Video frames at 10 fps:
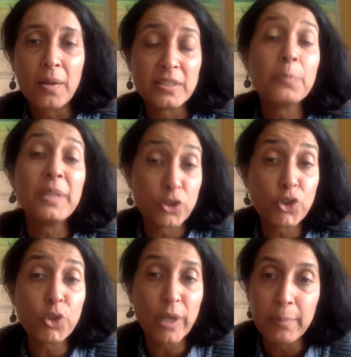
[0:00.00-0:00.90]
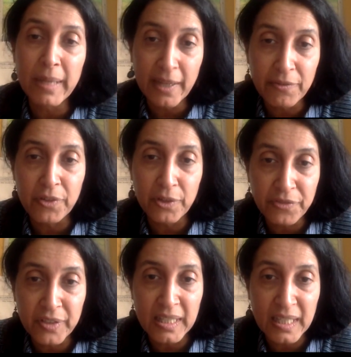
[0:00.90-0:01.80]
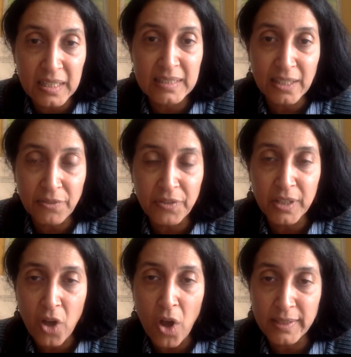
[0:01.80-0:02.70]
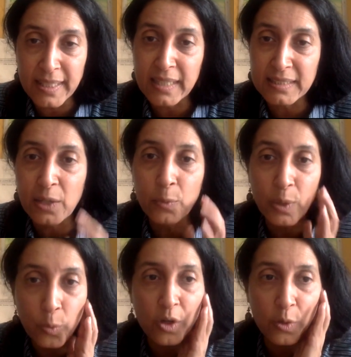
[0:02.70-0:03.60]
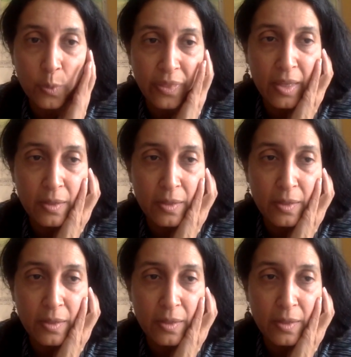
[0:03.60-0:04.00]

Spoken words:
to be truly meaningful for the kids and for the context that we work within.